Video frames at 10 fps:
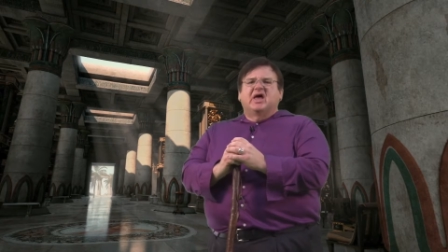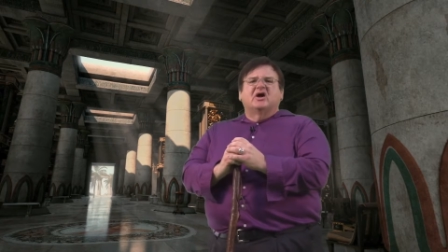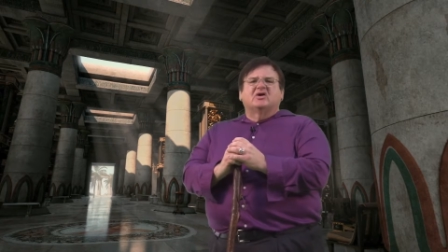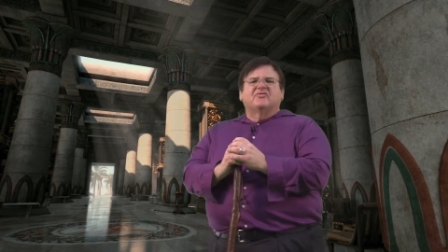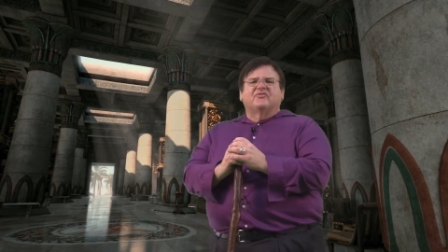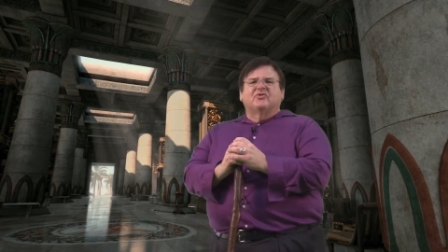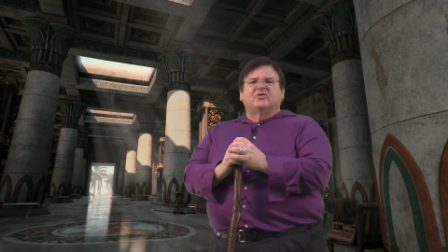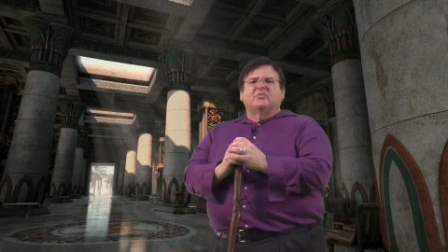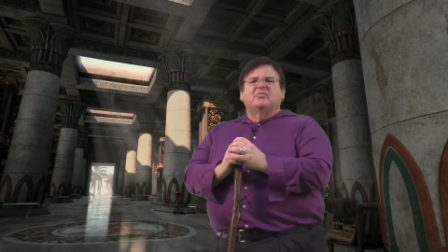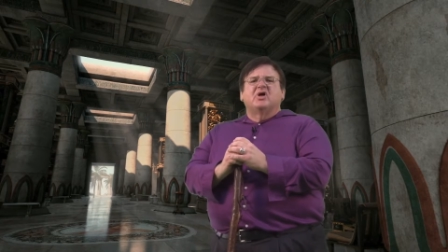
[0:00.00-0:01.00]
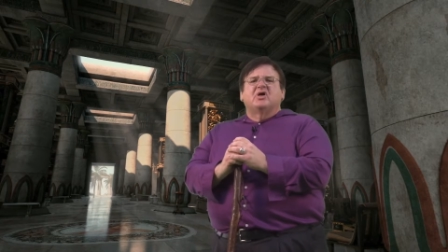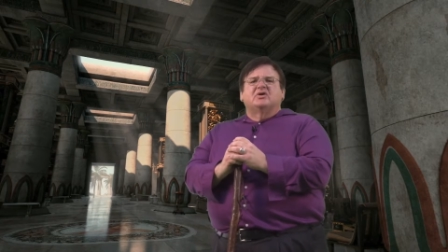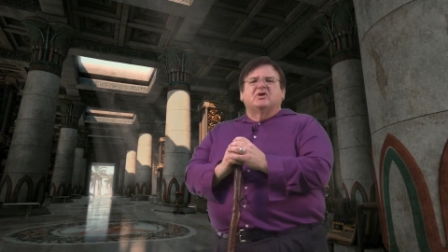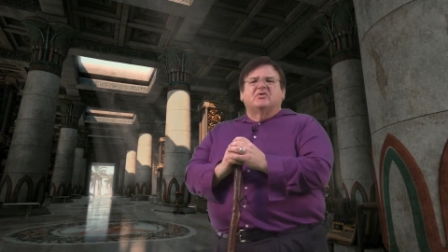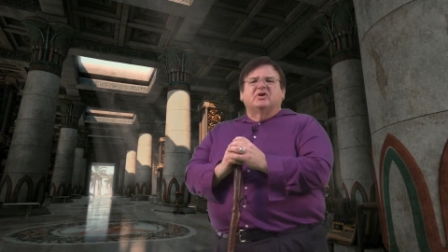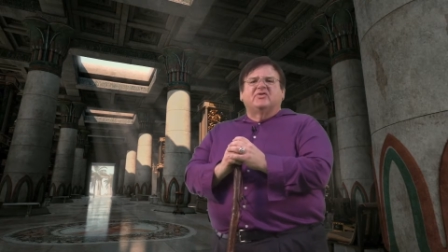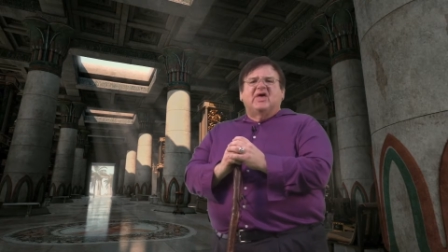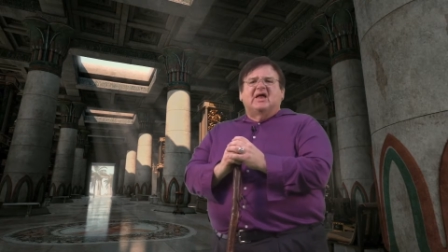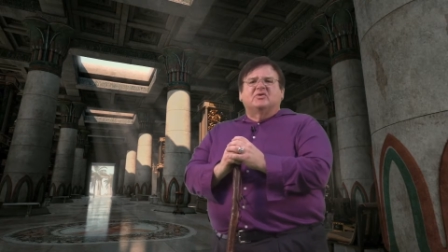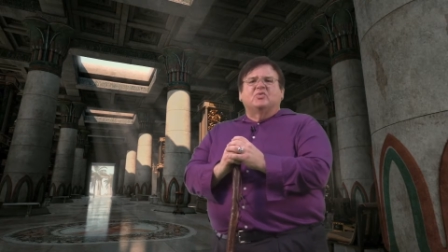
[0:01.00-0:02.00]
Erich Fromm noted
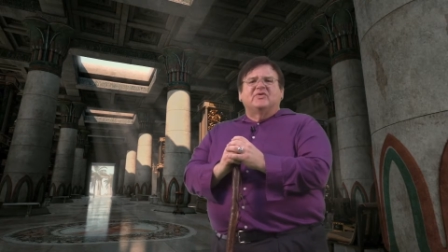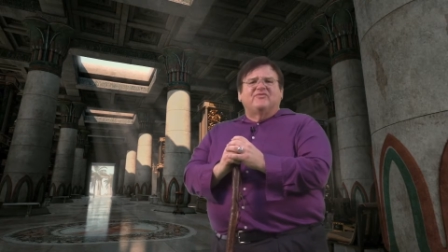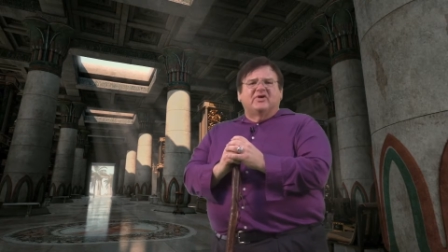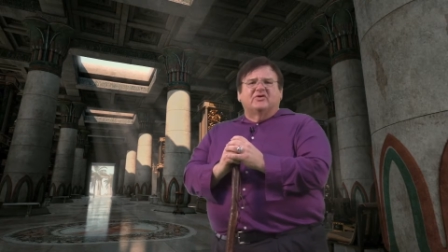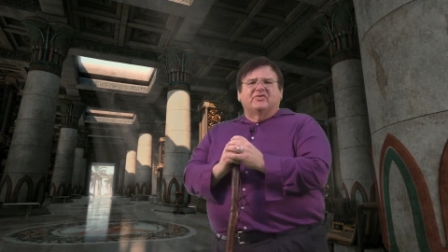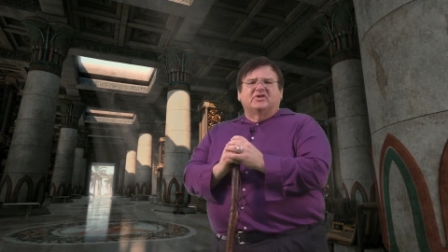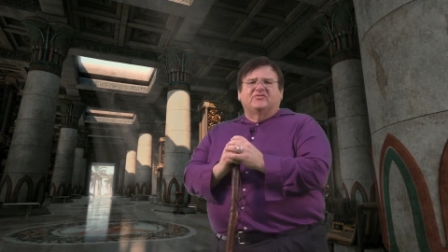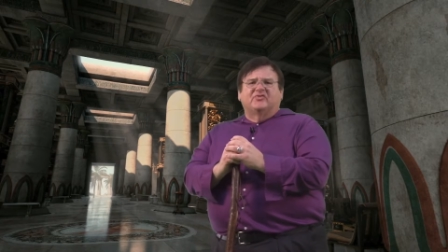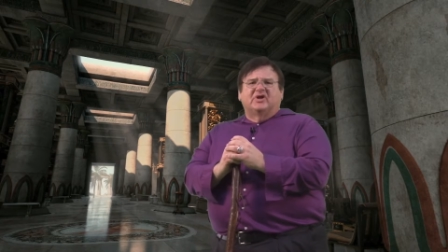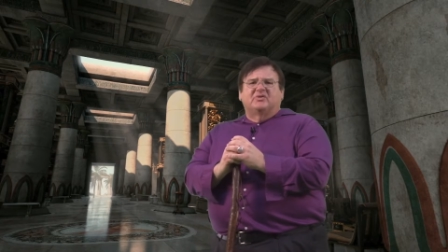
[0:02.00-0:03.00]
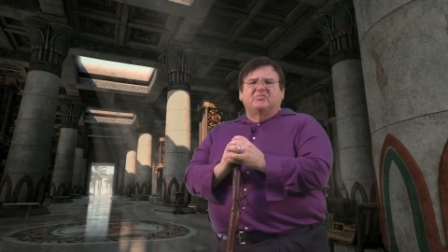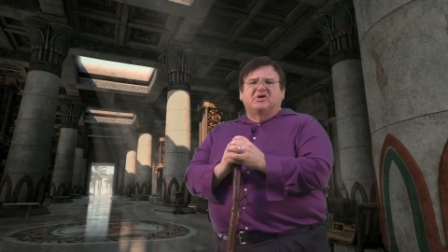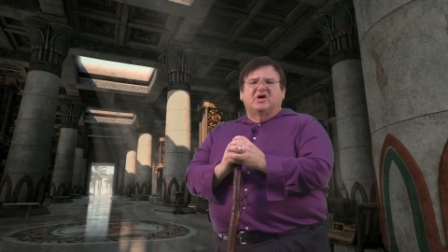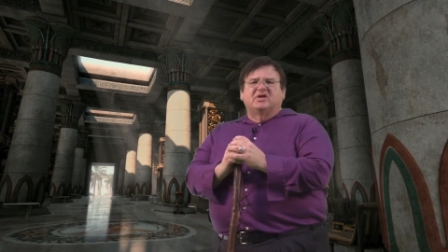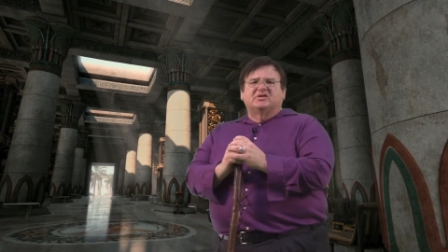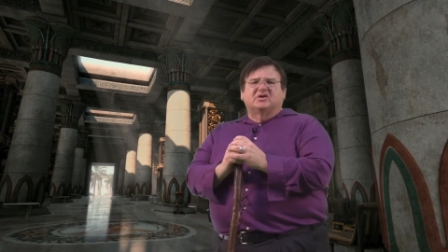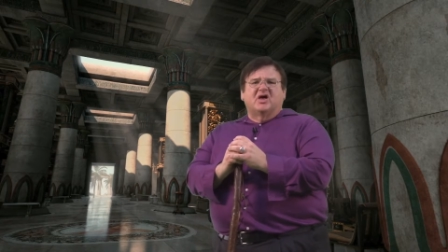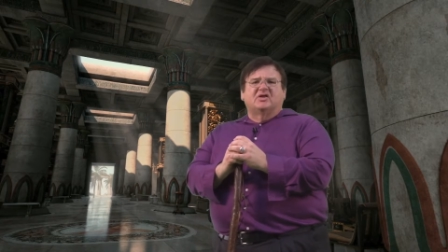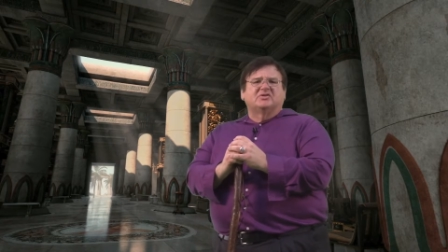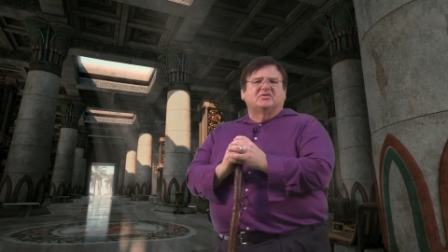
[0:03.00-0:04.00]
that we fear this freedom because it
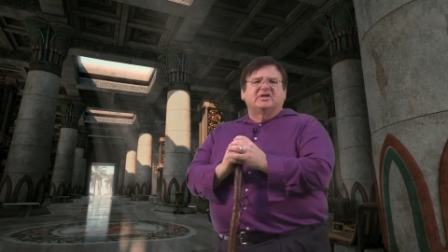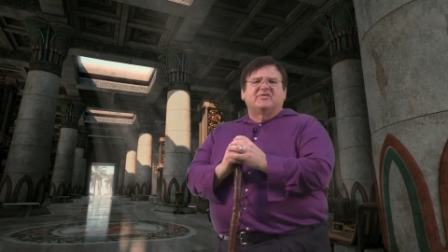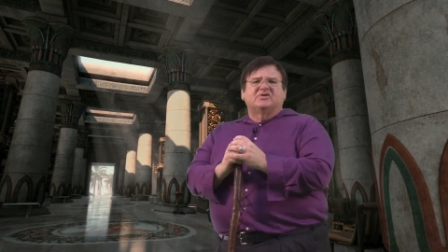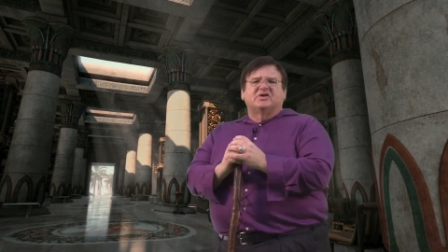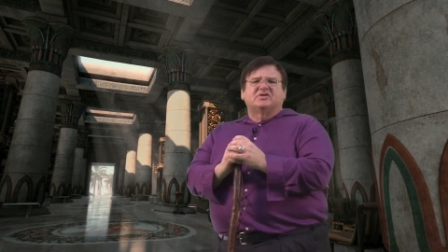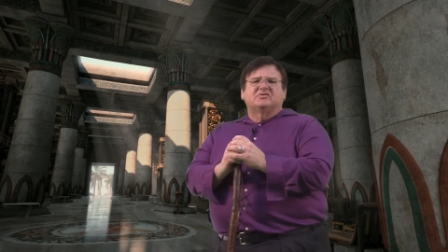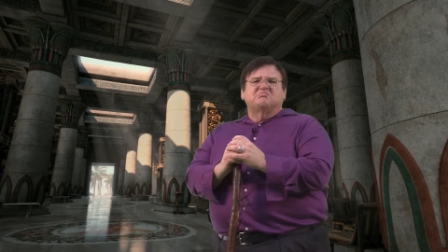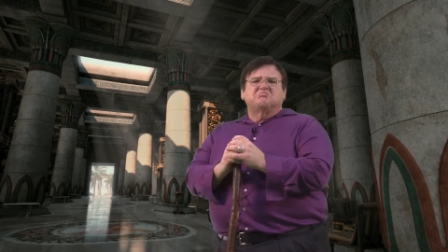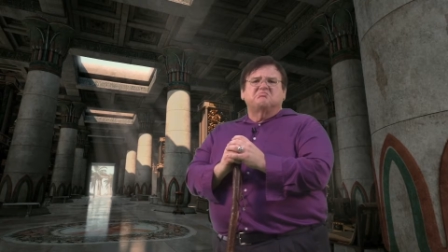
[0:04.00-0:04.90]
also leaves us